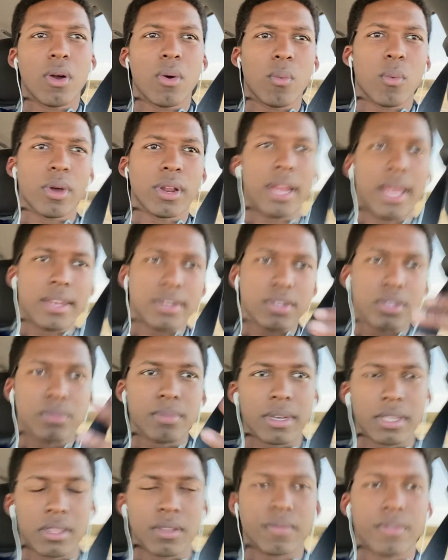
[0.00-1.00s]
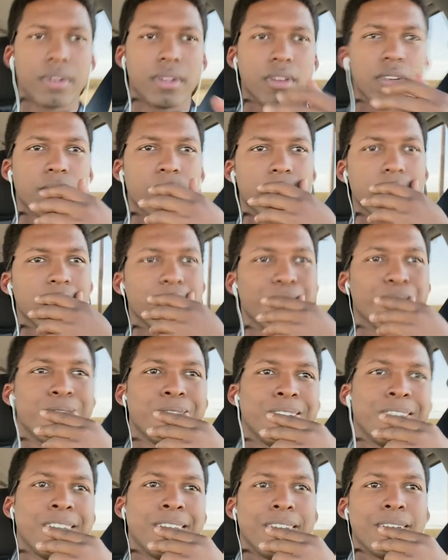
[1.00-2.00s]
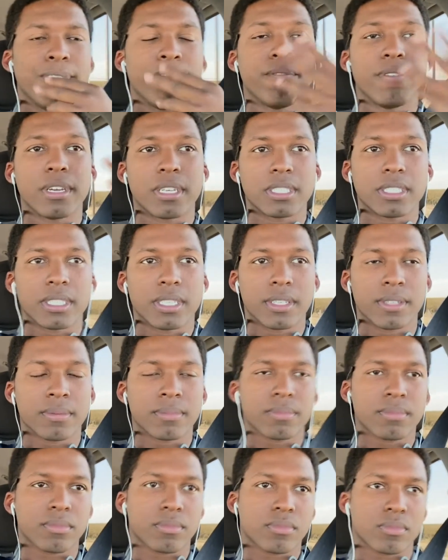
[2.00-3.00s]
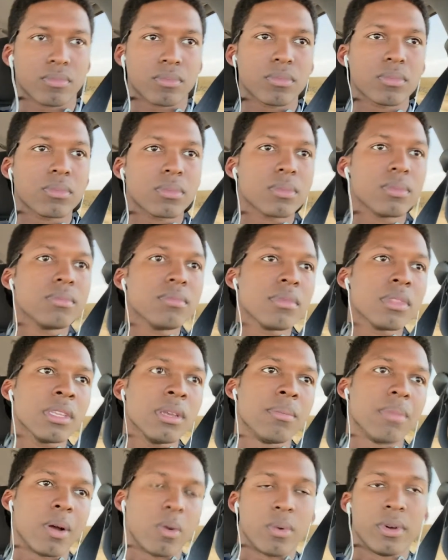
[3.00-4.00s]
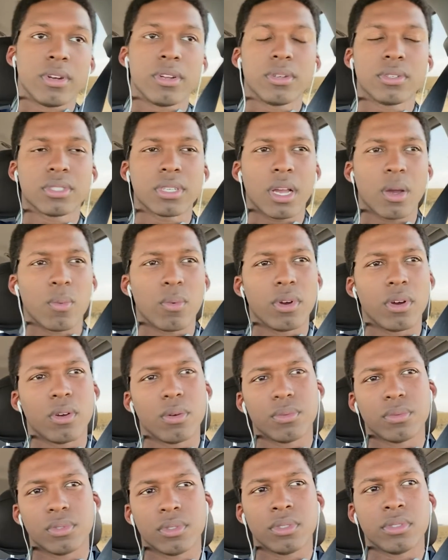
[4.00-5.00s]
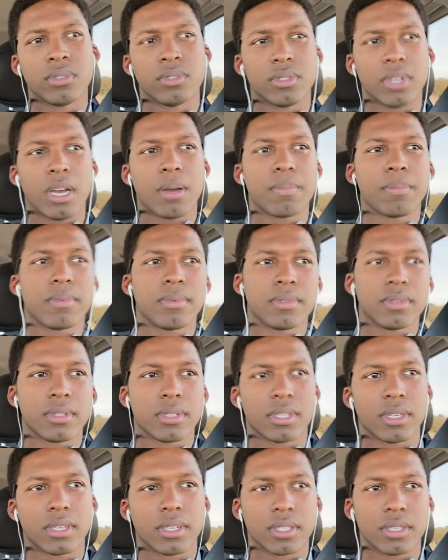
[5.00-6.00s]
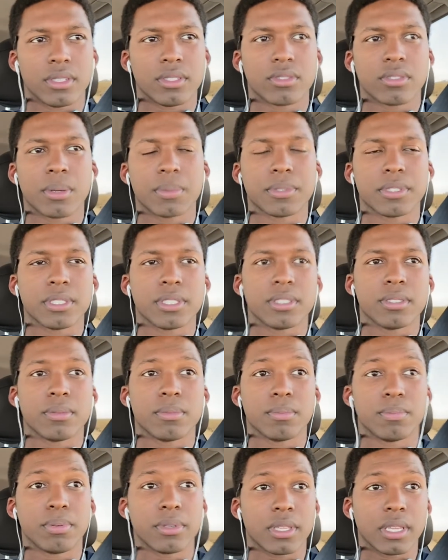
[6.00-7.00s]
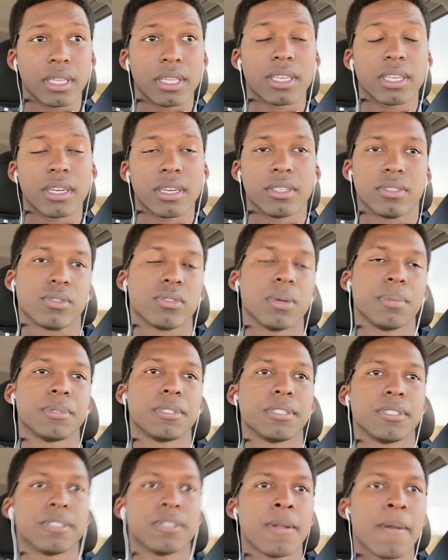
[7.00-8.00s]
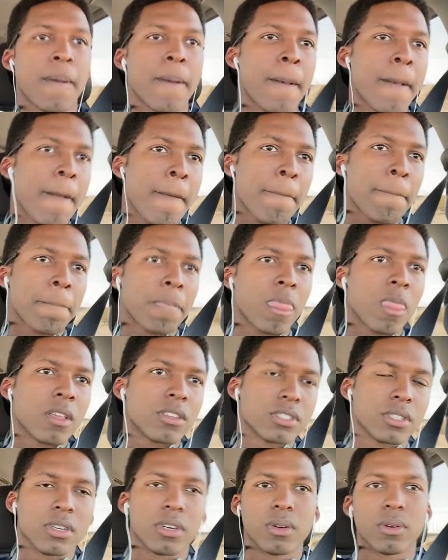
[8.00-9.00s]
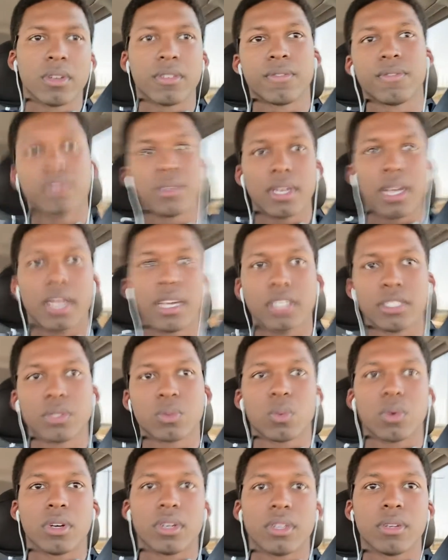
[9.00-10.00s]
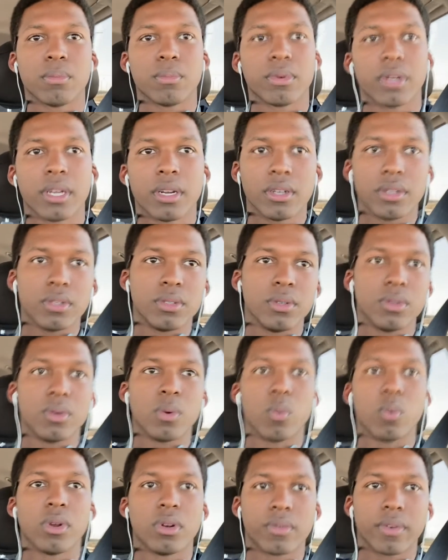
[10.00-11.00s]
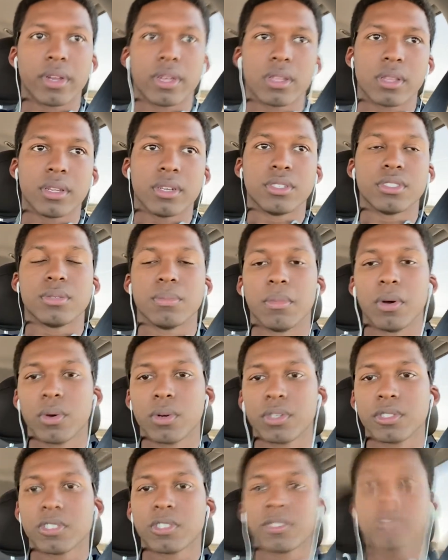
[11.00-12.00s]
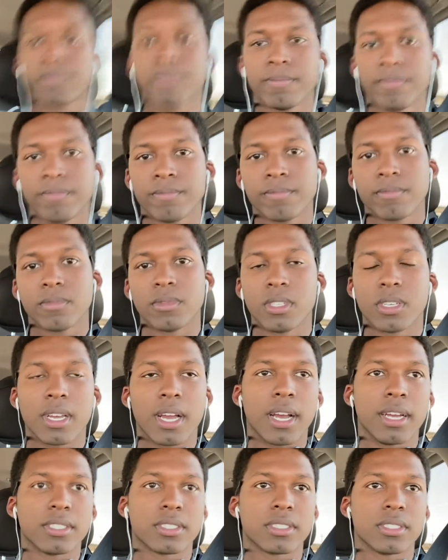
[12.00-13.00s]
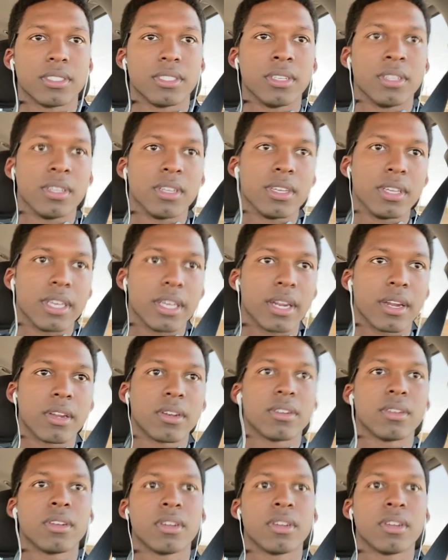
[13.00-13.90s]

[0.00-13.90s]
when I do make the video of me fixing my windows, I will drop the description, put the link in the description. So if you guys want brand new window regulators and motors, you guys can get it